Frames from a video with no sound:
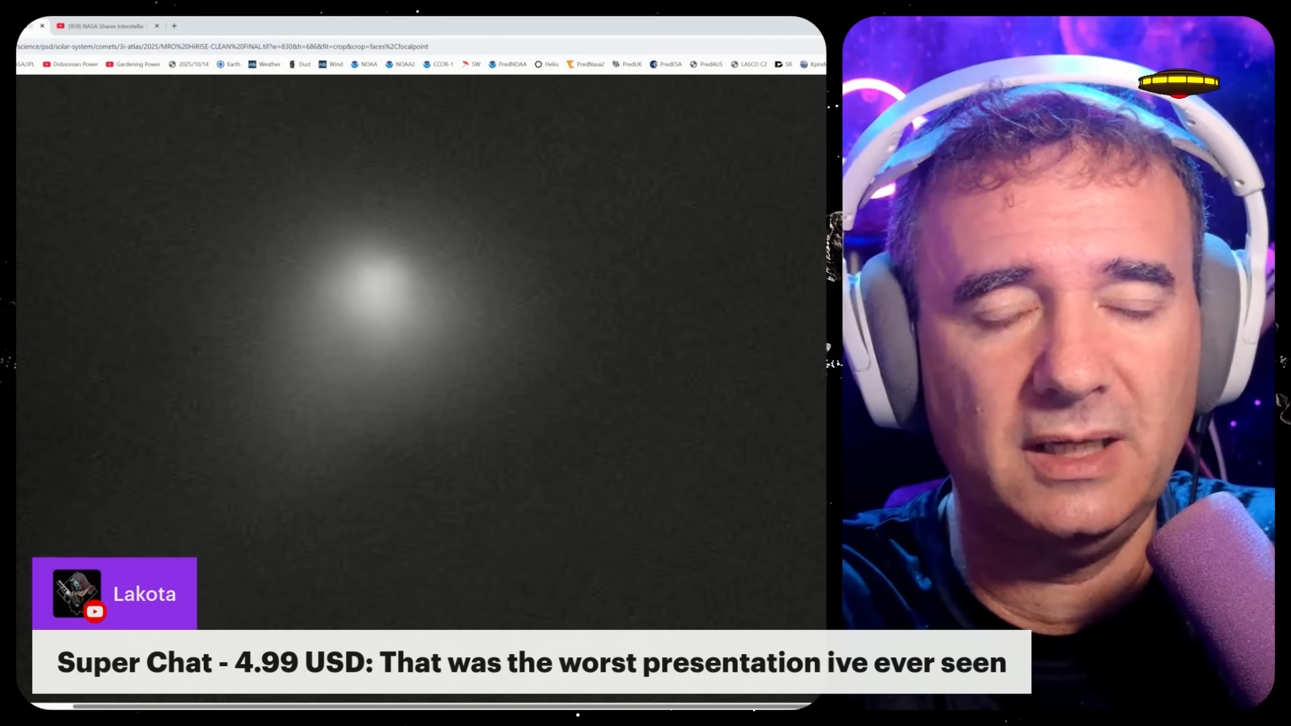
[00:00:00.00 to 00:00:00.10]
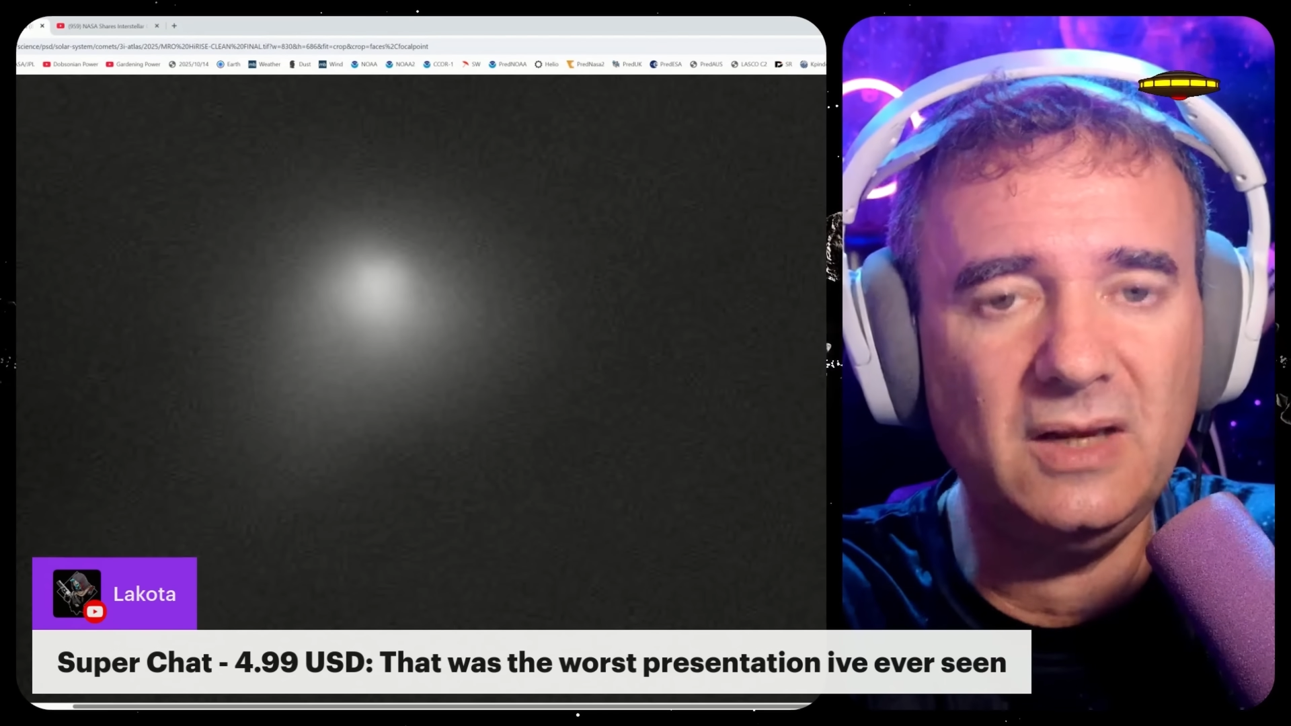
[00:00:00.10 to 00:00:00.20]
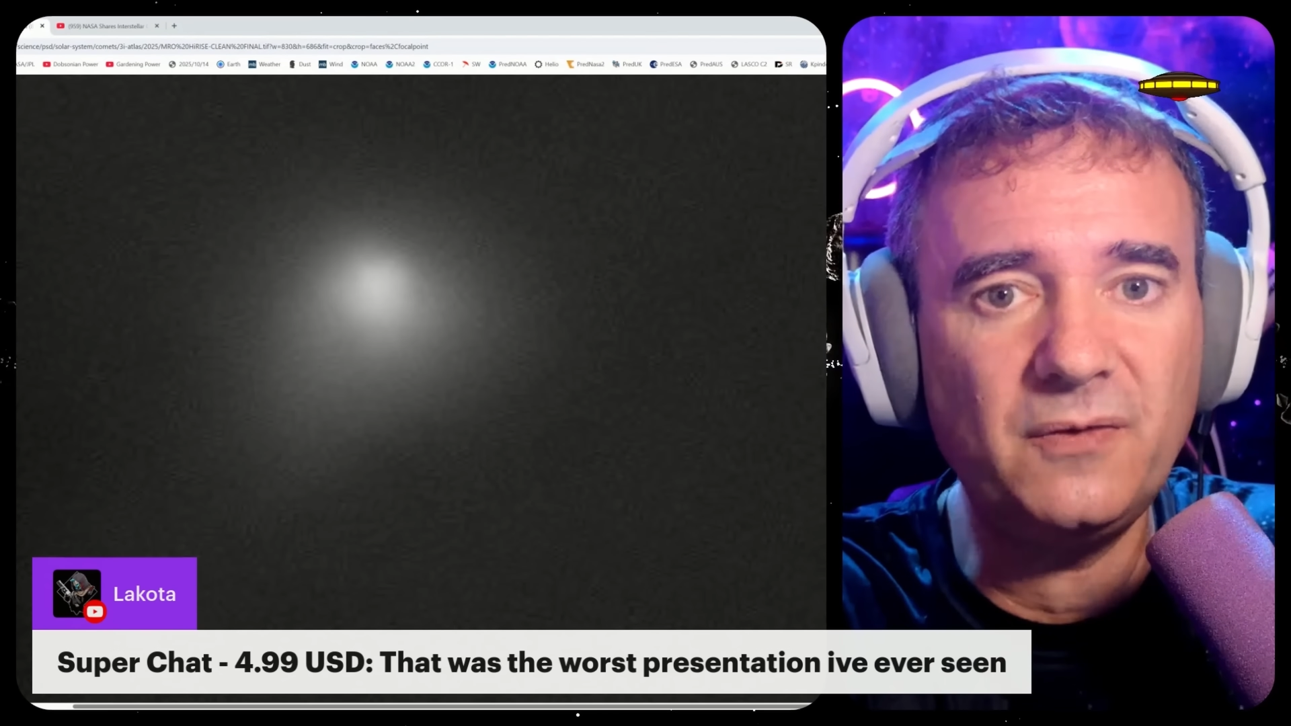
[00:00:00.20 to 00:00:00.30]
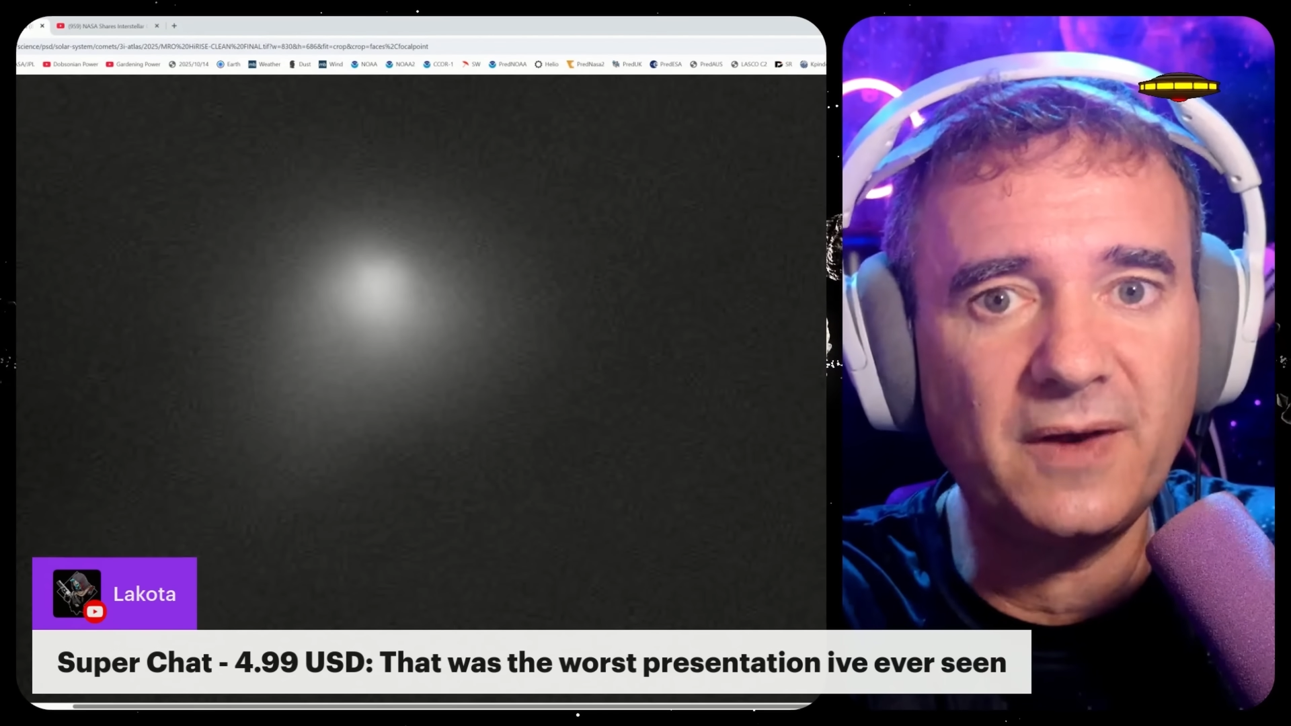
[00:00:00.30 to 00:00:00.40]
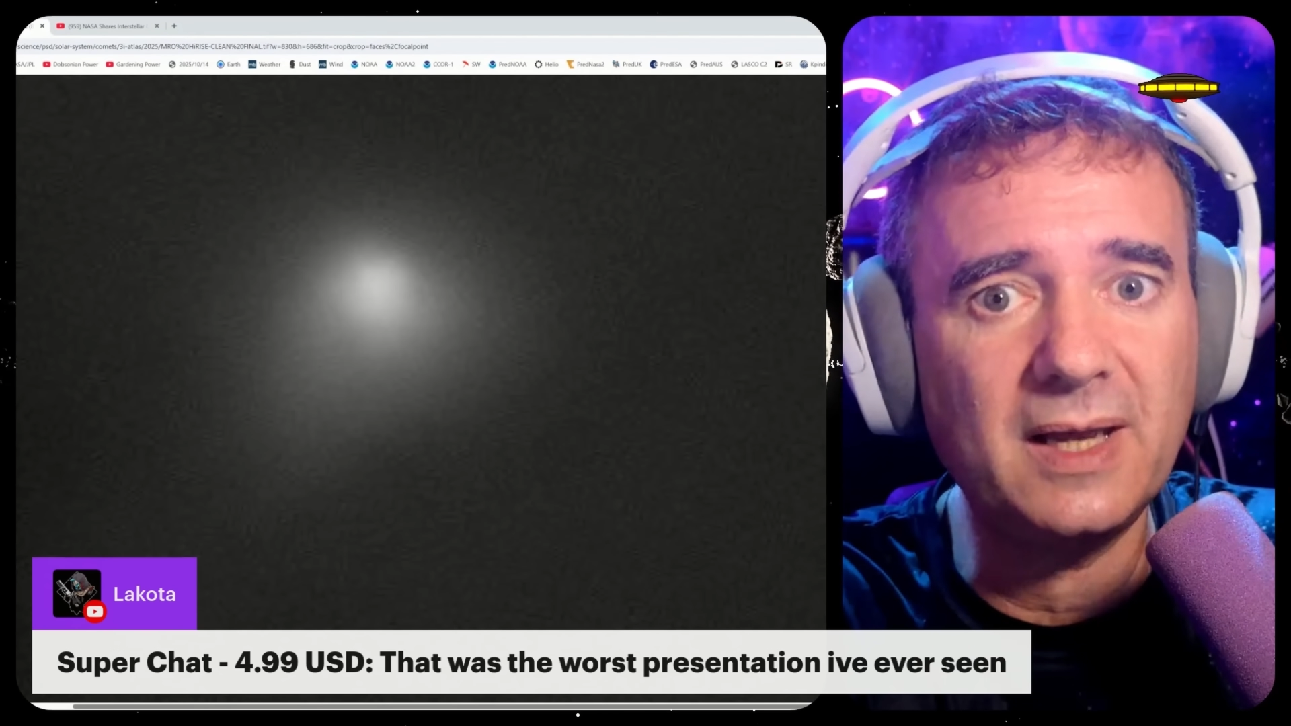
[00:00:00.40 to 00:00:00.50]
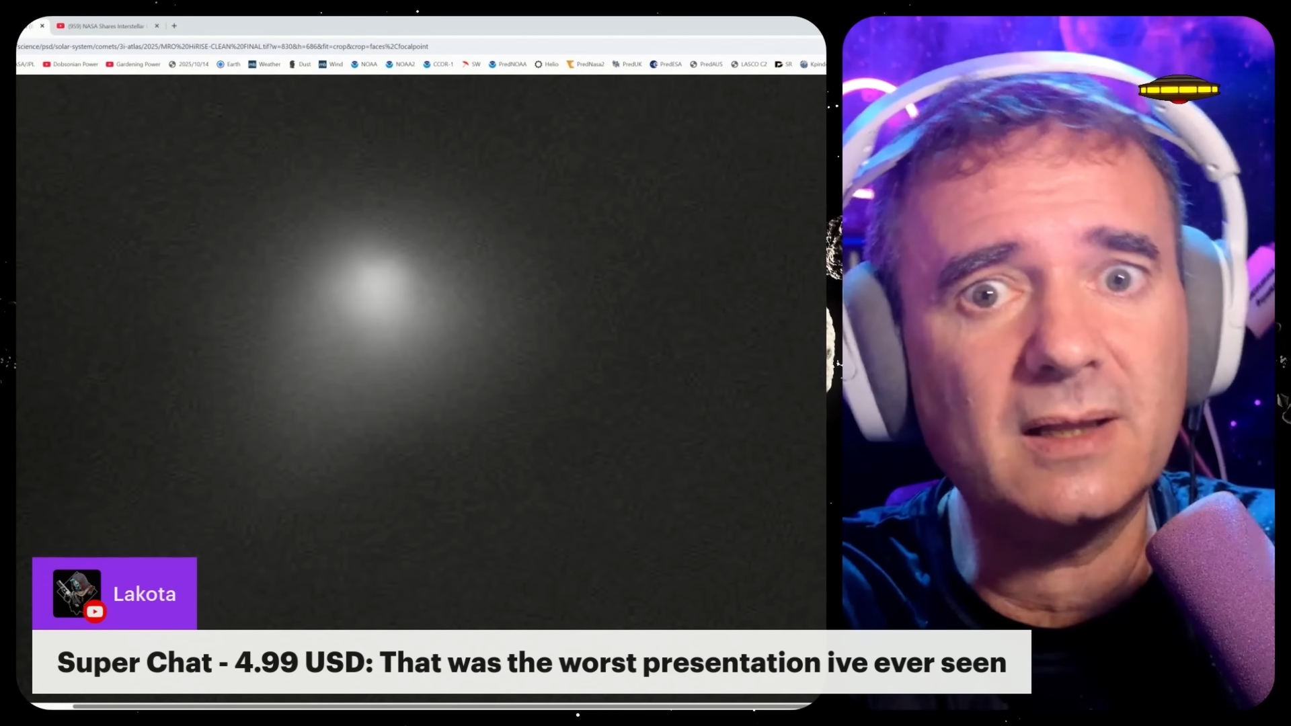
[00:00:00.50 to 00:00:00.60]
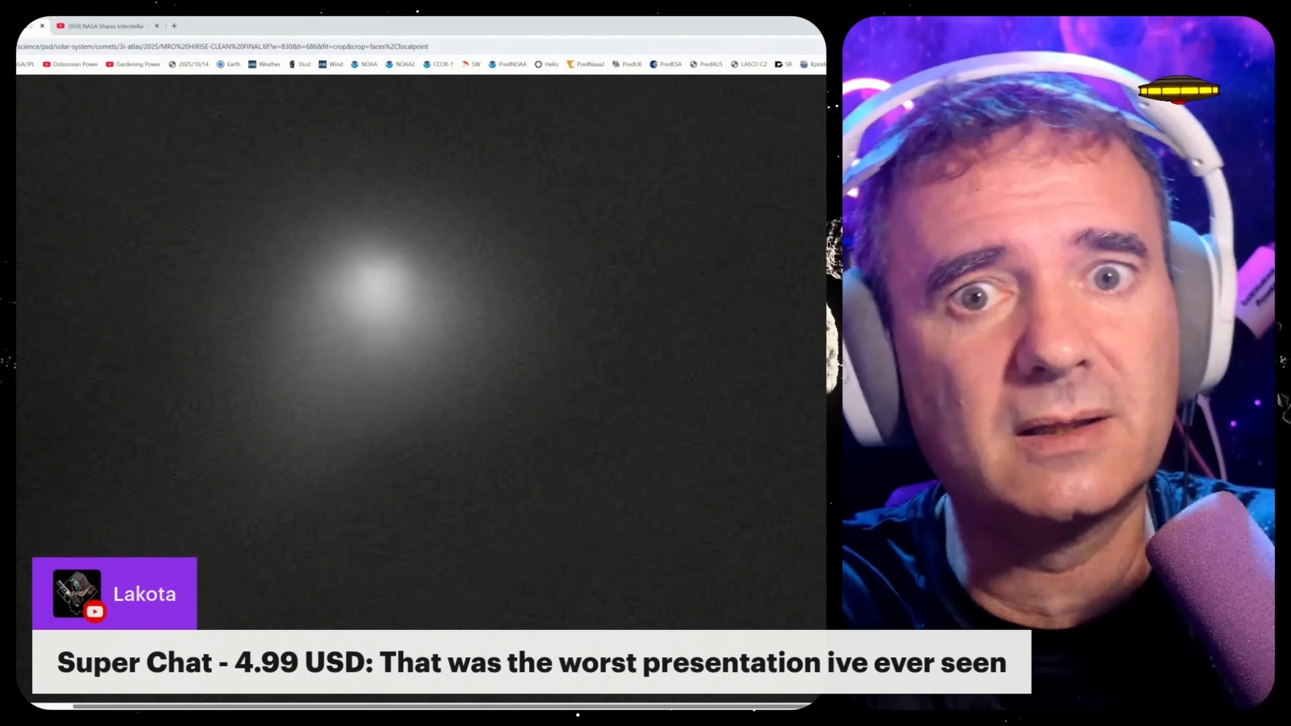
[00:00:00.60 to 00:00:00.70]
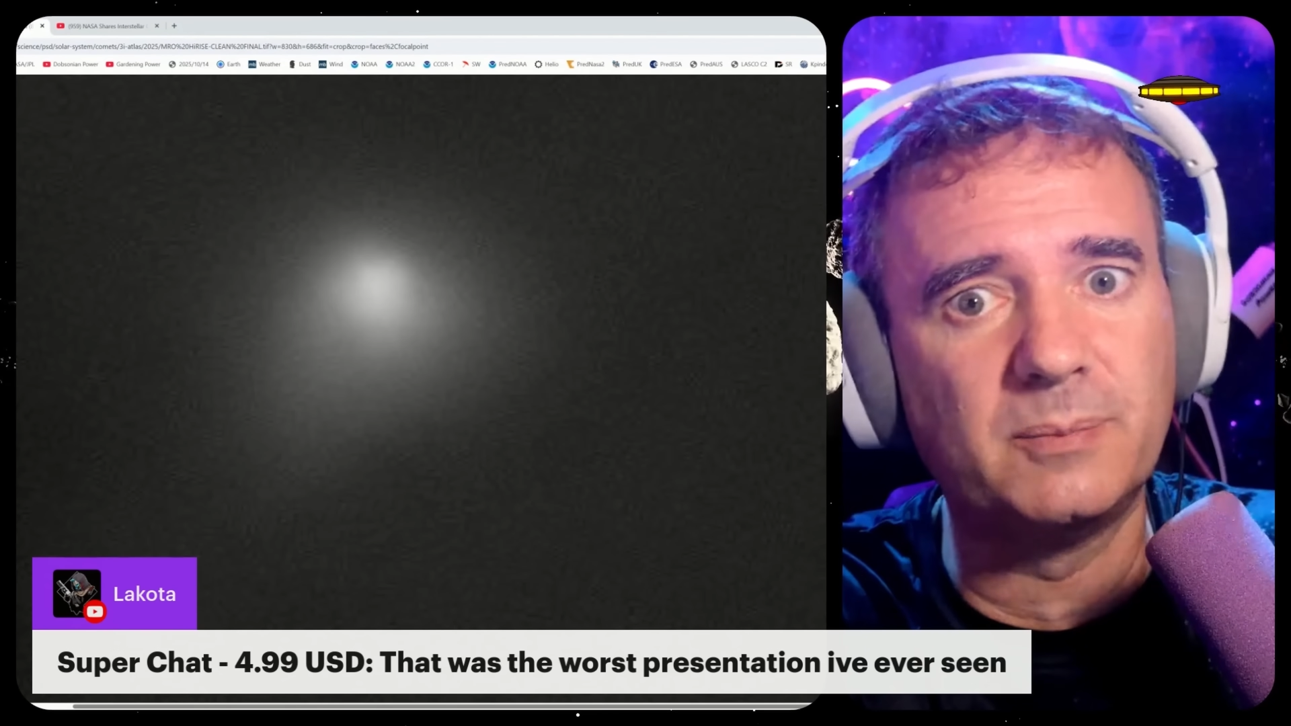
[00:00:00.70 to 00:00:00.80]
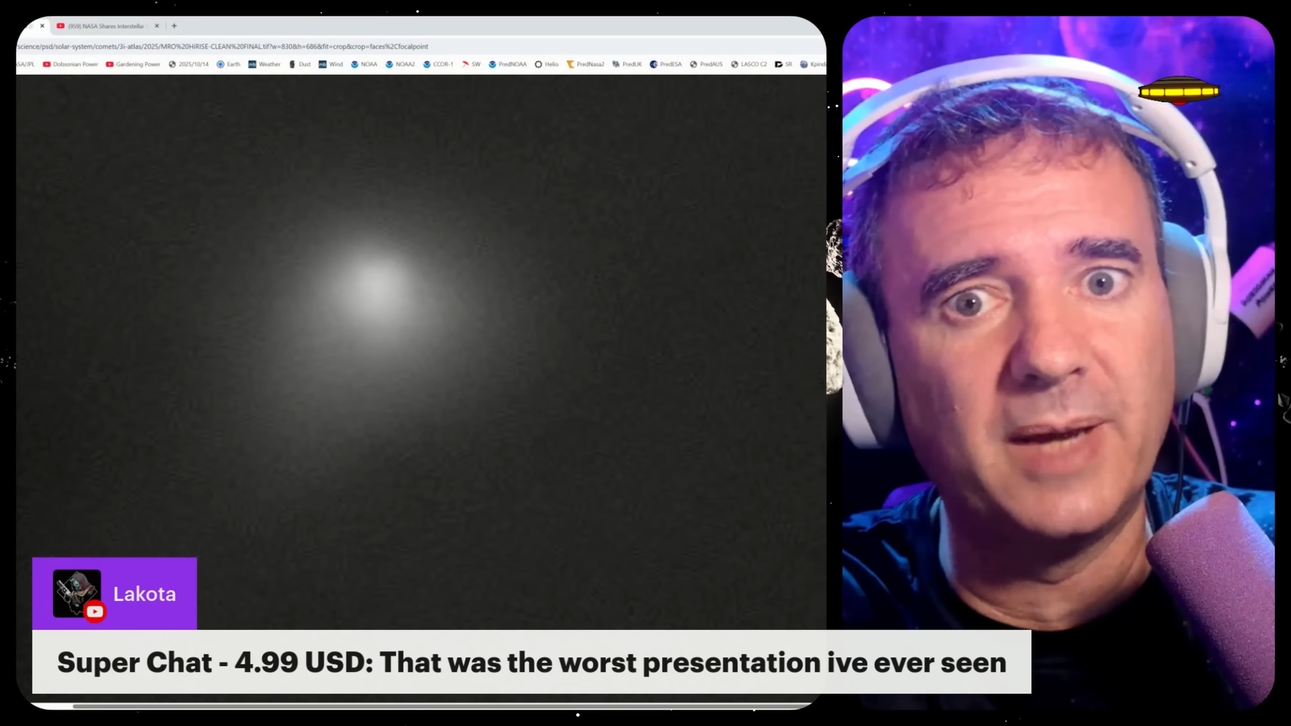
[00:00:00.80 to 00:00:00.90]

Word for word: event,